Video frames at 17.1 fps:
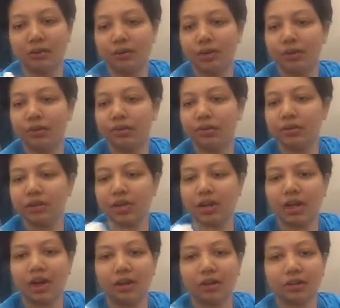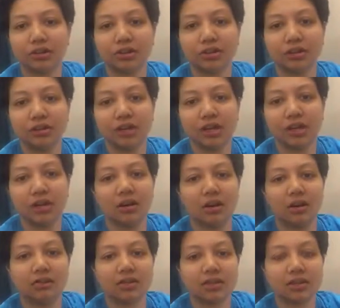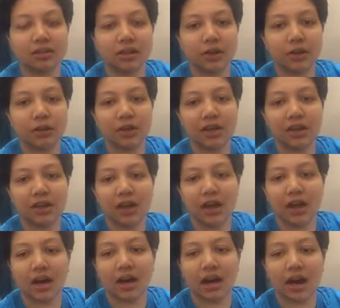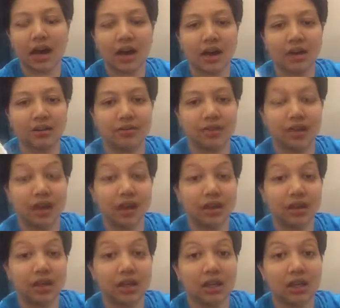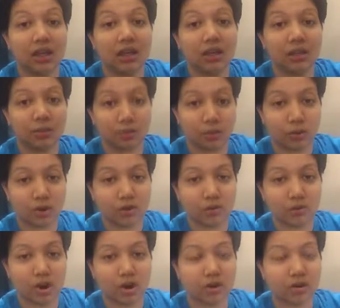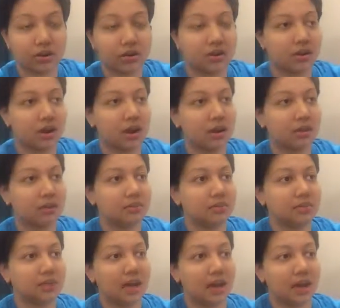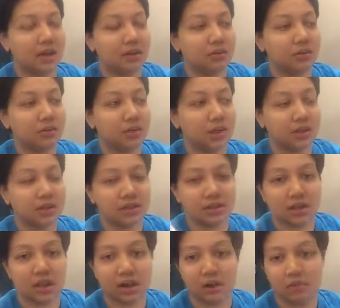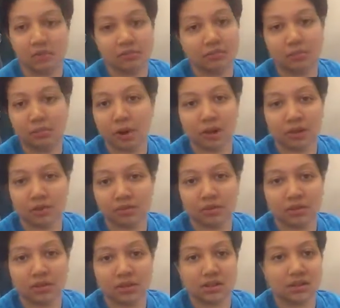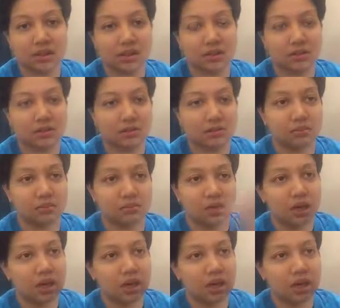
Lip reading: note the color of this liquid, I have honey rose water that was bottled at a